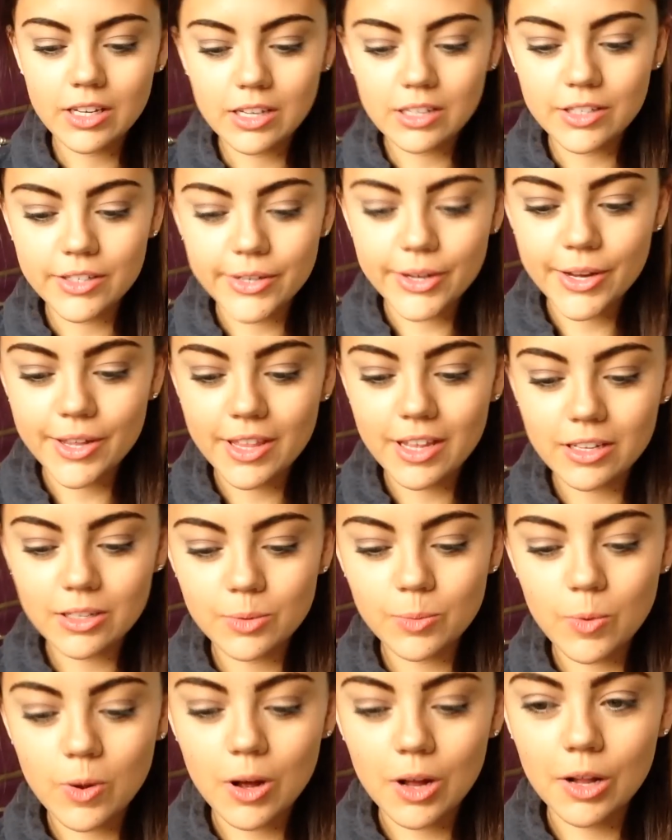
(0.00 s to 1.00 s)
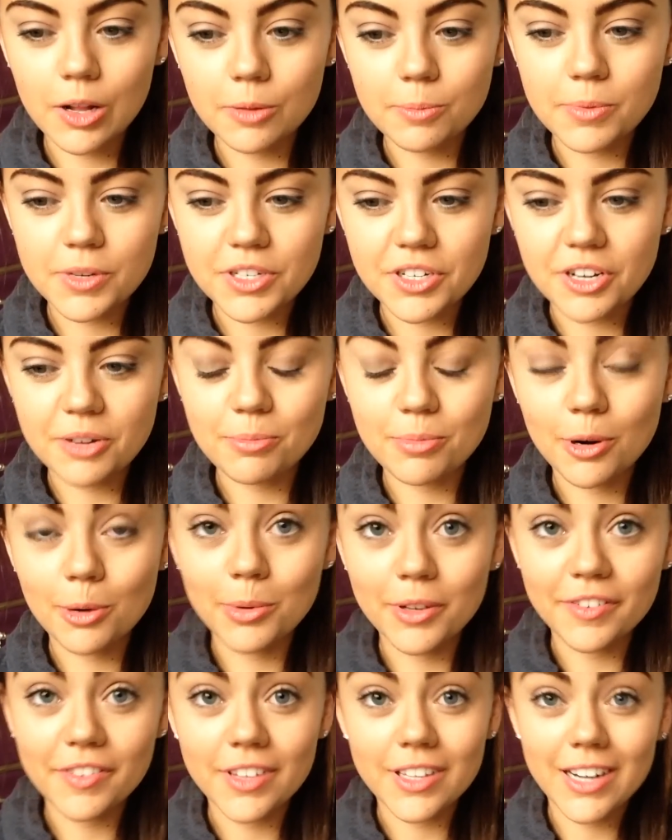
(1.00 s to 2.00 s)
So that's what I'll be doing
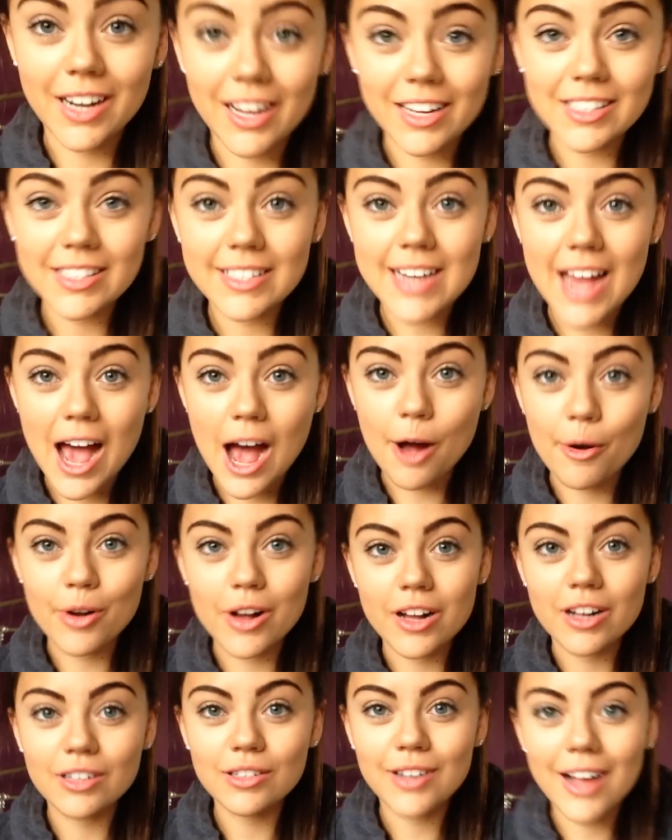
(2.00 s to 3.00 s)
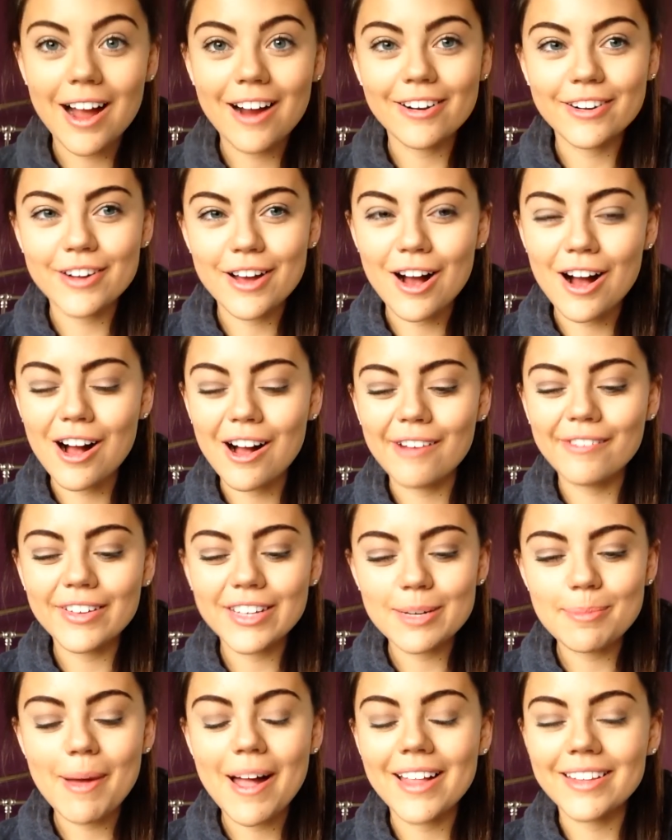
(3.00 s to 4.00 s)
probably for the next hour, hour and a half.
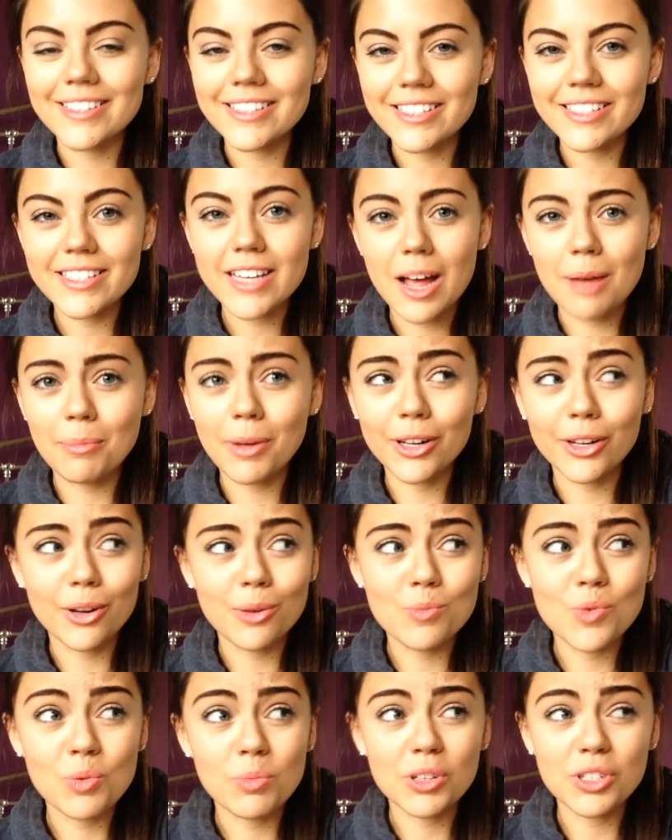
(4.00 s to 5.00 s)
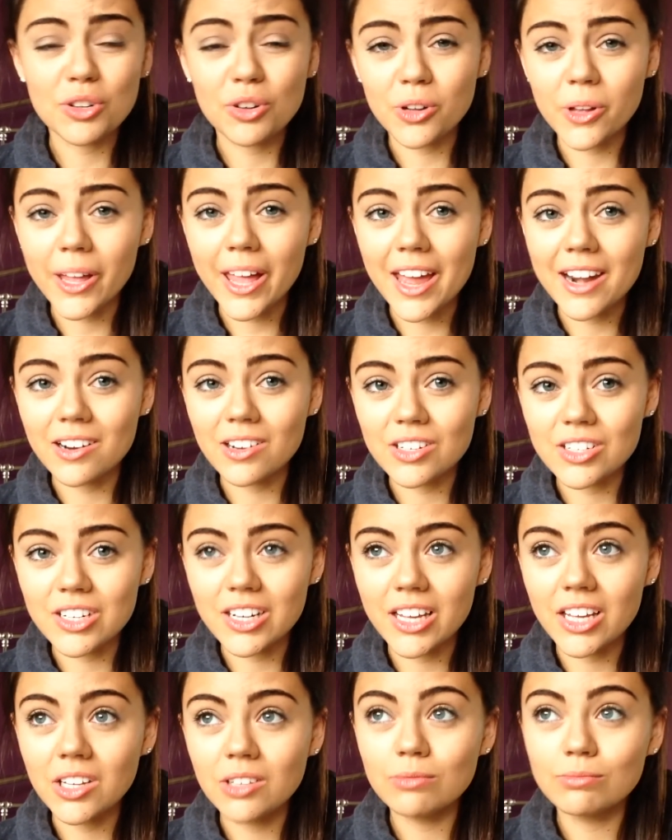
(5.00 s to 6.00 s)
It depends. I might go and walk my dog again,
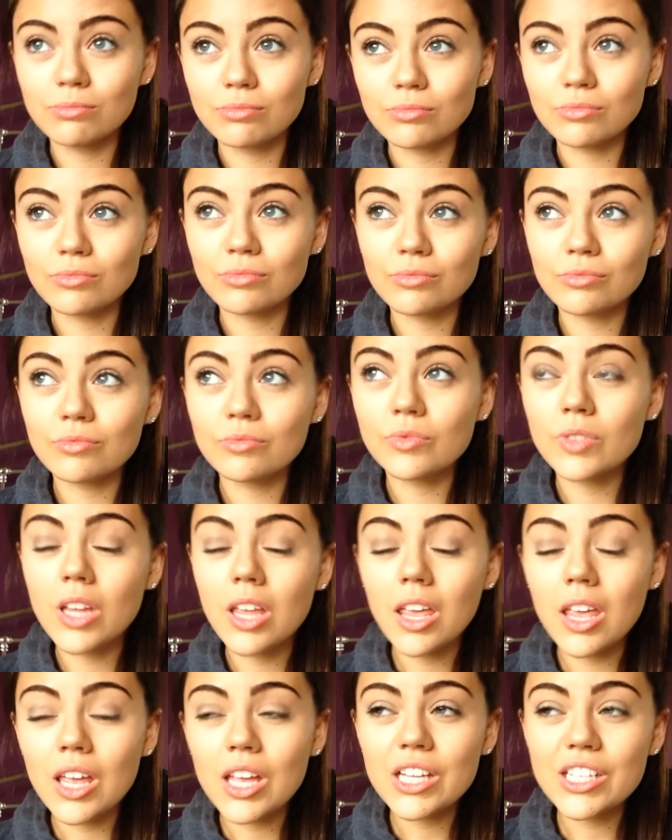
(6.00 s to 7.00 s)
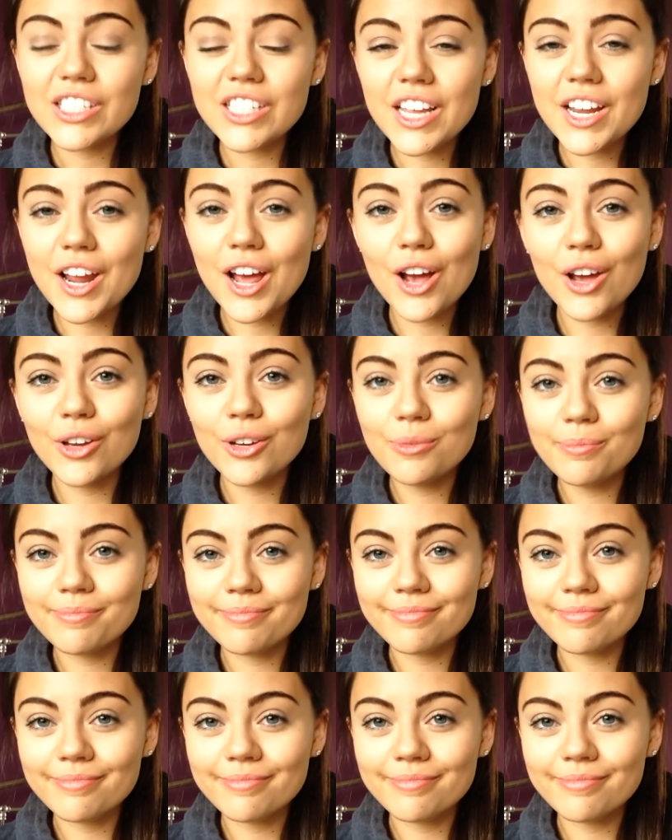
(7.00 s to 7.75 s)
actually. Don't know.